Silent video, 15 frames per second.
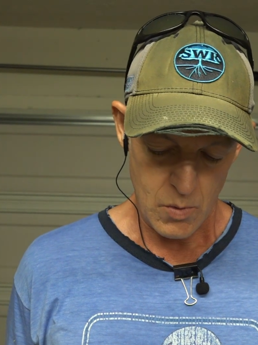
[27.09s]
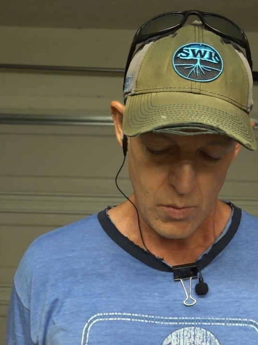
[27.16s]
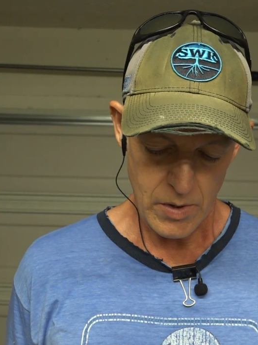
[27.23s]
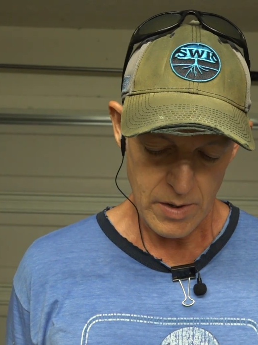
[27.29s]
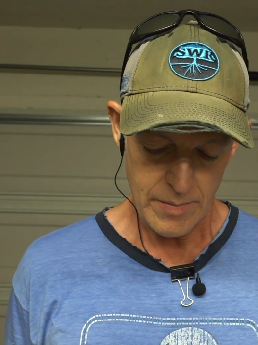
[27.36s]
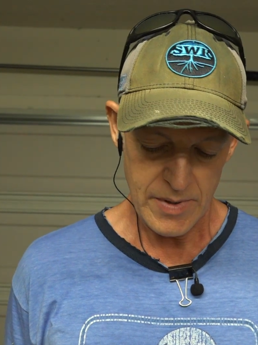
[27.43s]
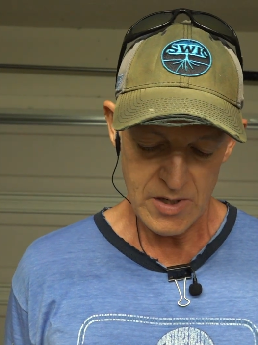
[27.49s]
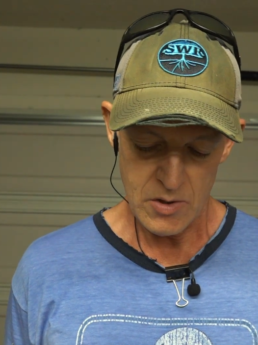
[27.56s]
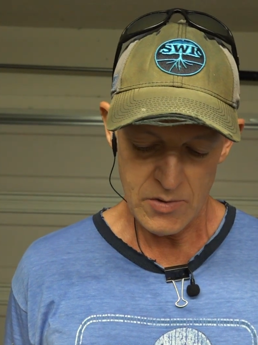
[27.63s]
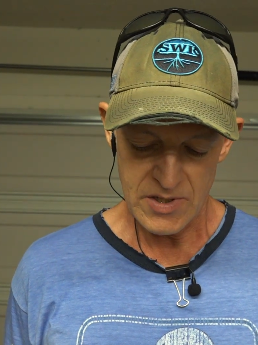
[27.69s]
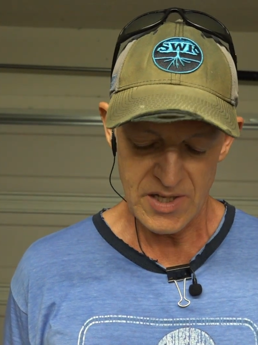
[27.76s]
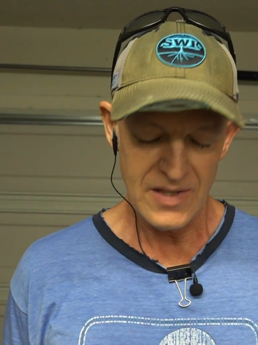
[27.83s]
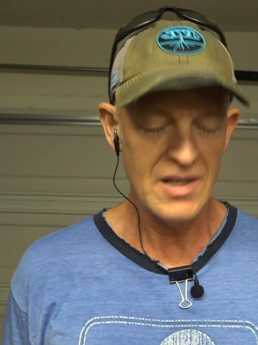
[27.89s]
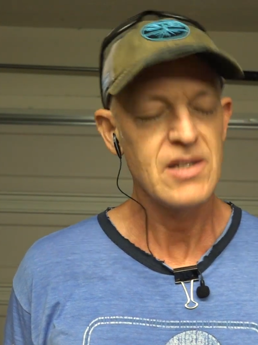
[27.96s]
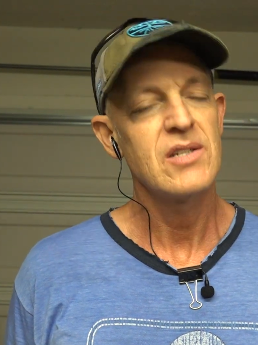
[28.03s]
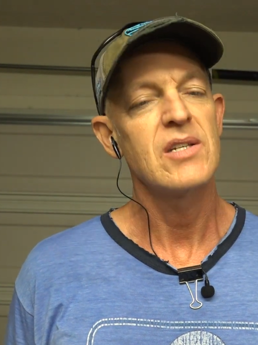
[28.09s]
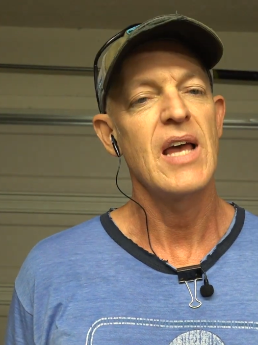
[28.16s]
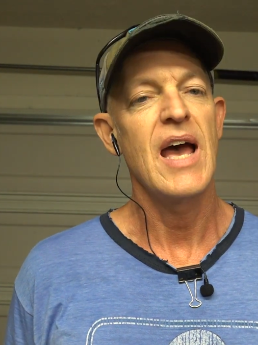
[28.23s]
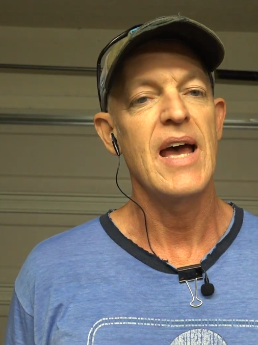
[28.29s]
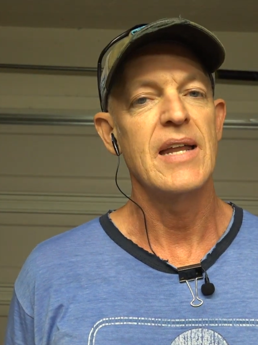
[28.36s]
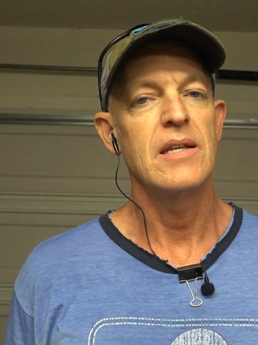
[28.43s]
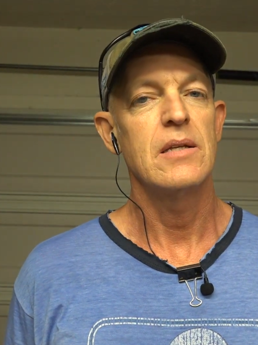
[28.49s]
we're going to be using this
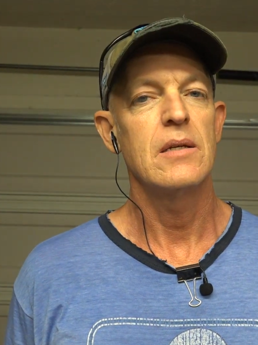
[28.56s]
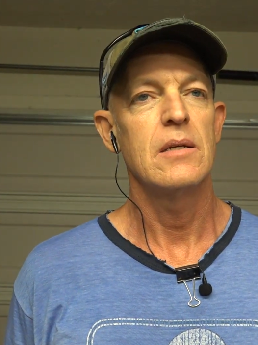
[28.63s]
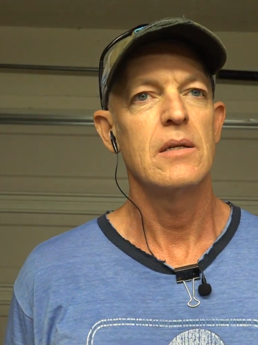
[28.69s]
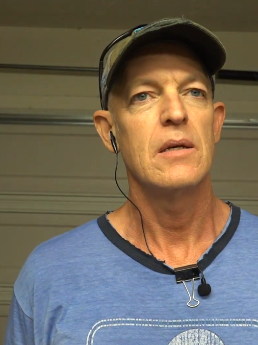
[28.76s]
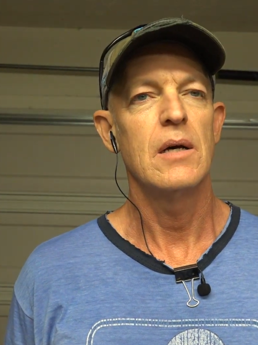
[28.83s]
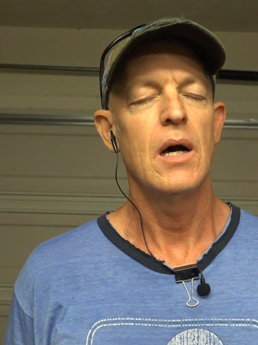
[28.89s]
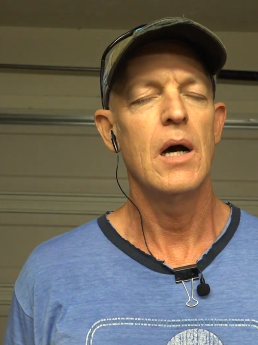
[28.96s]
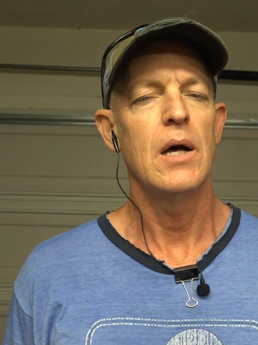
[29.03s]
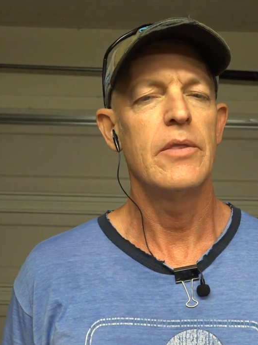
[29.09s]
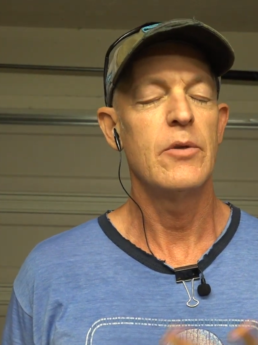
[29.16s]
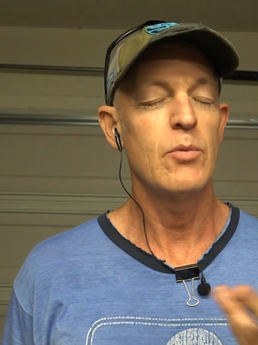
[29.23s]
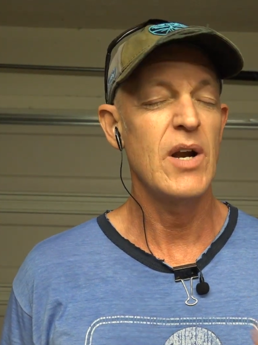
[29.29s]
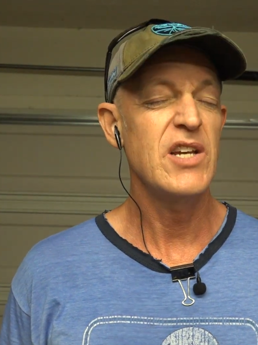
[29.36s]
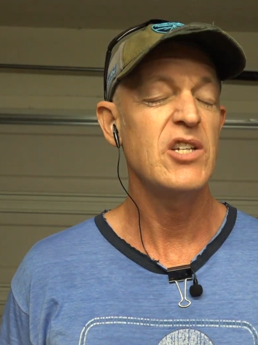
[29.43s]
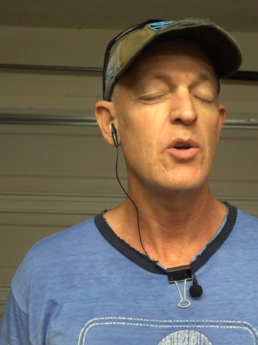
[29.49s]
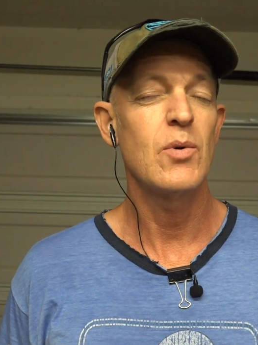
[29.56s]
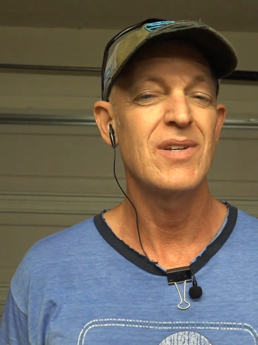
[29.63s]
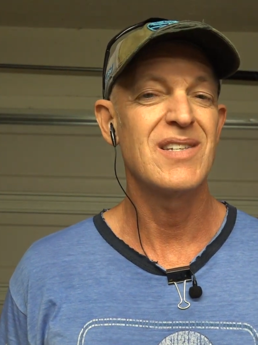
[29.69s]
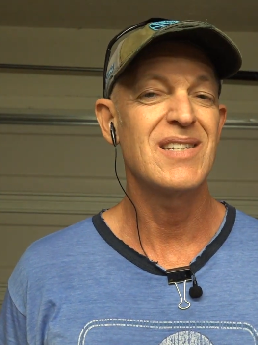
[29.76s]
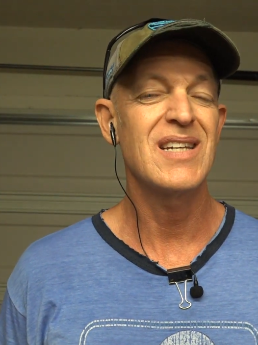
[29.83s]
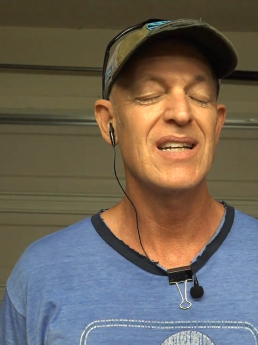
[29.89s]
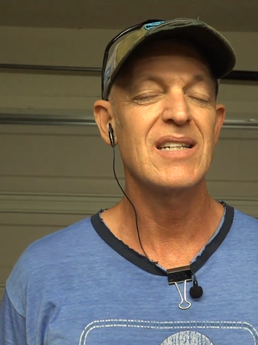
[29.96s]
at, the ratio
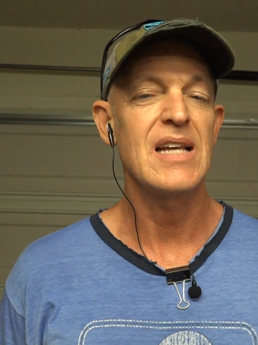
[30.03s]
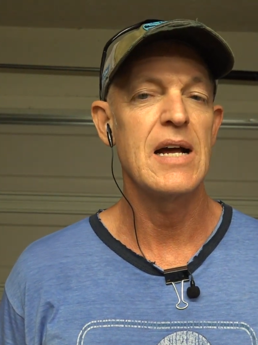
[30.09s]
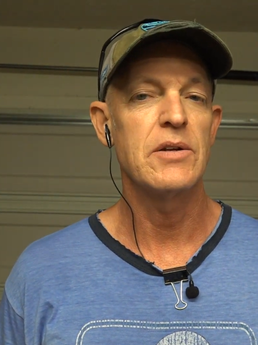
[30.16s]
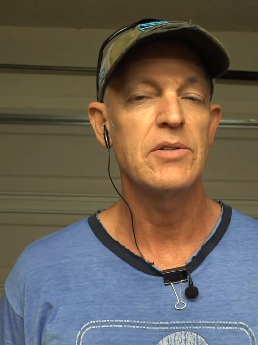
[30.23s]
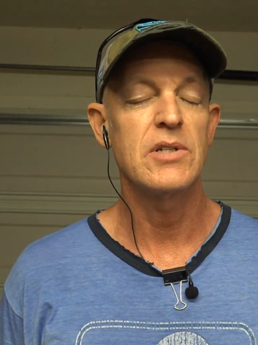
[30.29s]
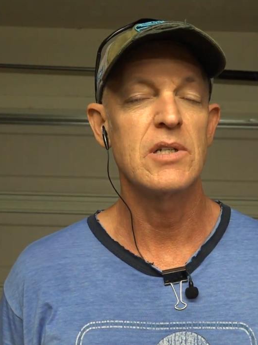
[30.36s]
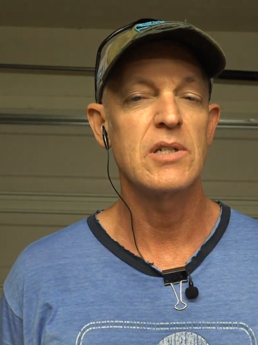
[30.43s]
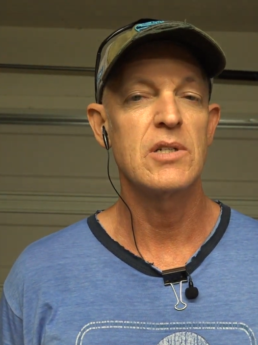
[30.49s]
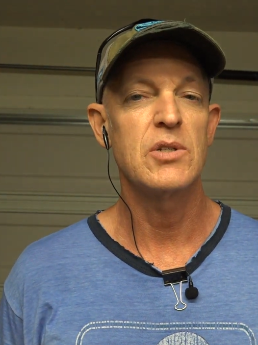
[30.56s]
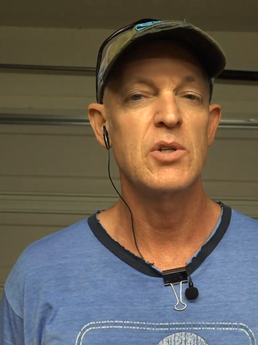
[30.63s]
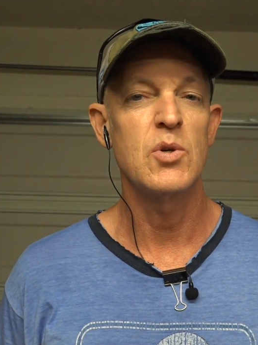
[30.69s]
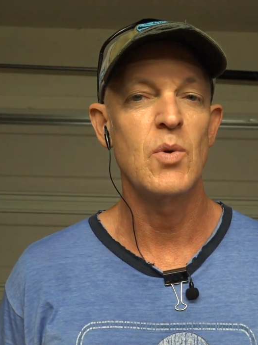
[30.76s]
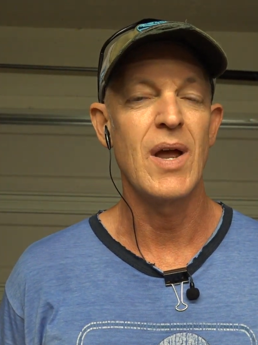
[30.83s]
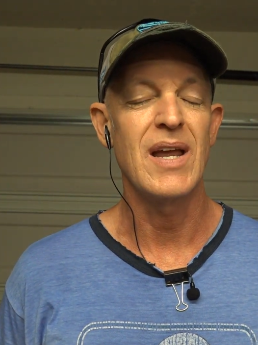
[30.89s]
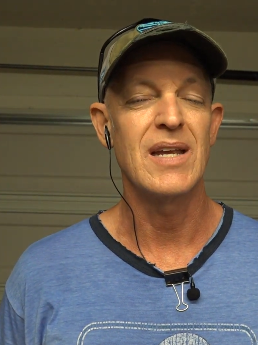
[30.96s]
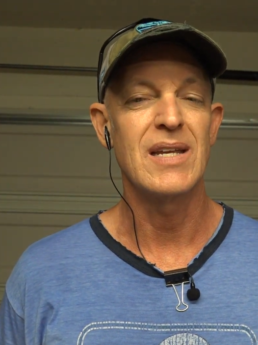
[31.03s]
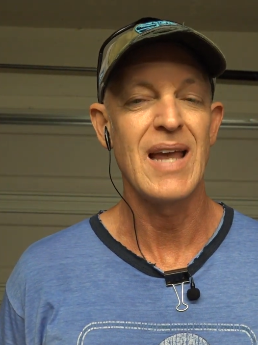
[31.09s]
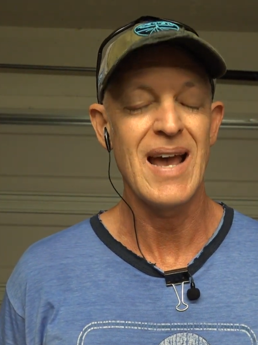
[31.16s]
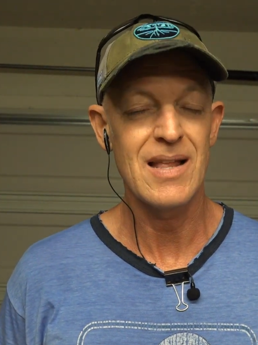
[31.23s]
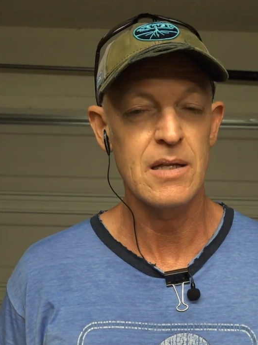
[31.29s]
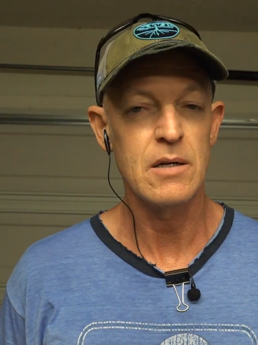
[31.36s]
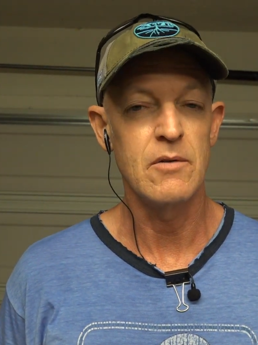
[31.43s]
is 6 ounces to a
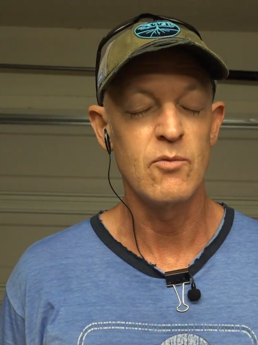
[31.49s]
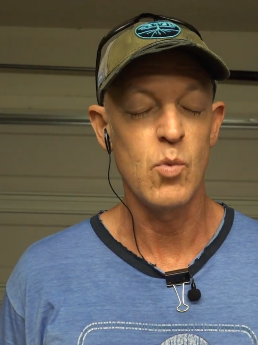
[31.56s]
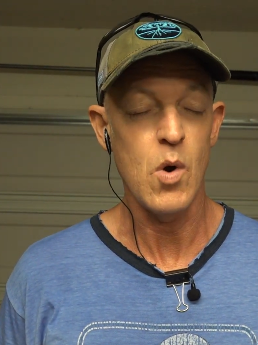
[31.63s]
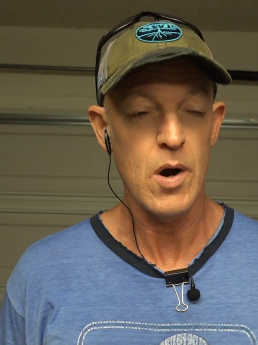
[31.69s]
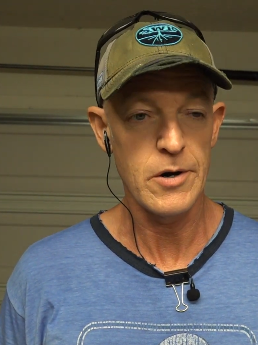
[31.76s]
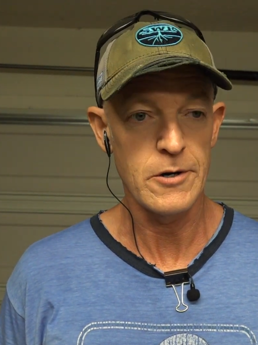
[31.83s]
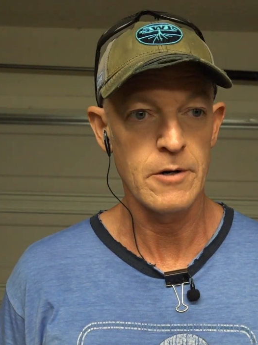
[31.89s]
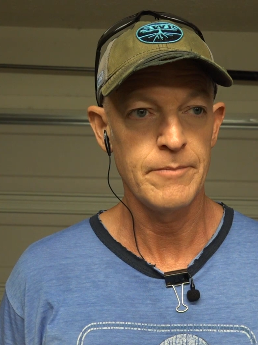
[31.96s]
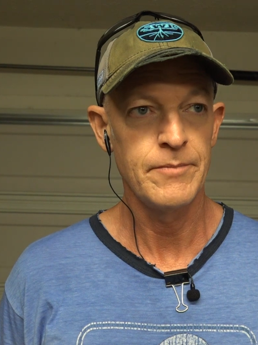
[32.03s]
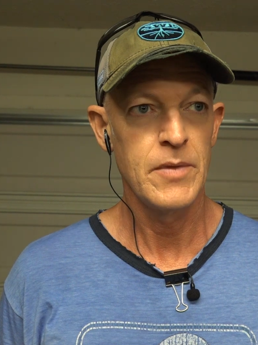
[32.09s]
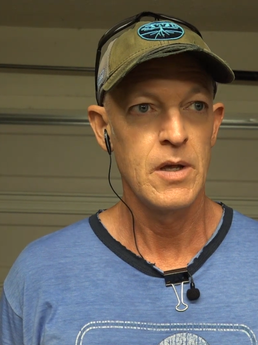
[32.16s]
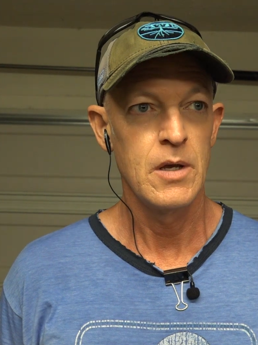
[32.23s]
gallon of water.